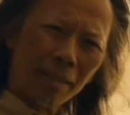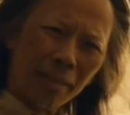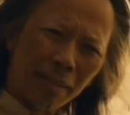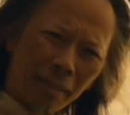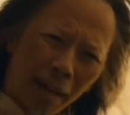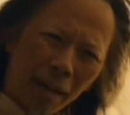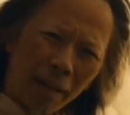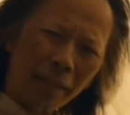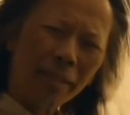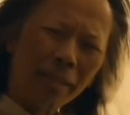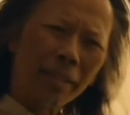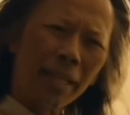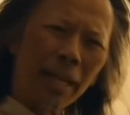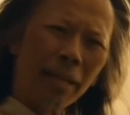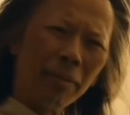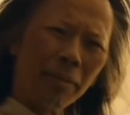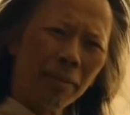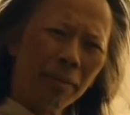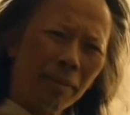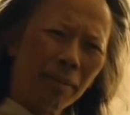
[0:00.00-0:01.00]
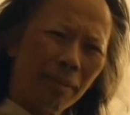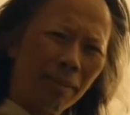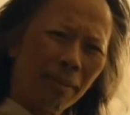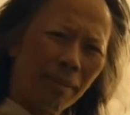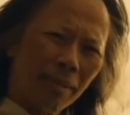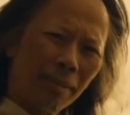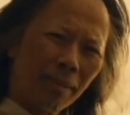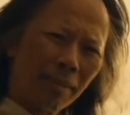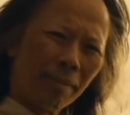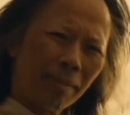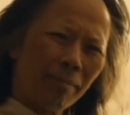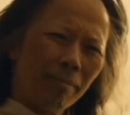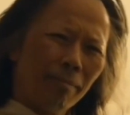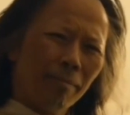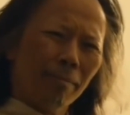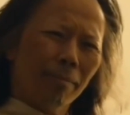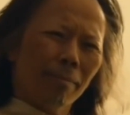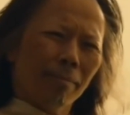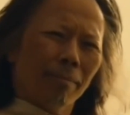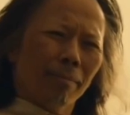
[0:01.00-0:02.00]
broken, very little
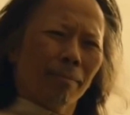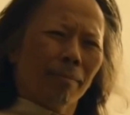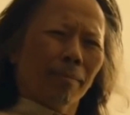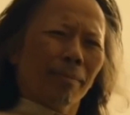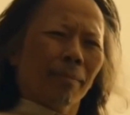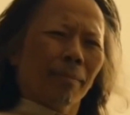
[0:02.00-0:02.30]
Thai, of